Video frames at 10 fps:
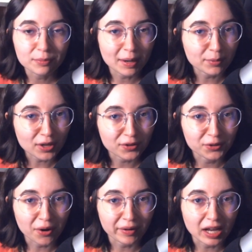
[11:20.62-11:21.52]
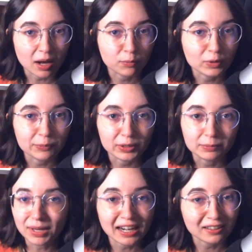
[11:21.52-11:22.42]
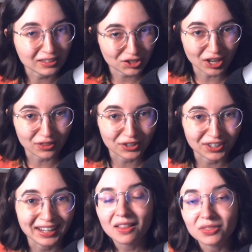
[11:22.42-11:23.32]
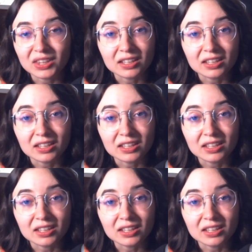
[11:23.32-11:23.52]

my brother growing up. We would battle each other. The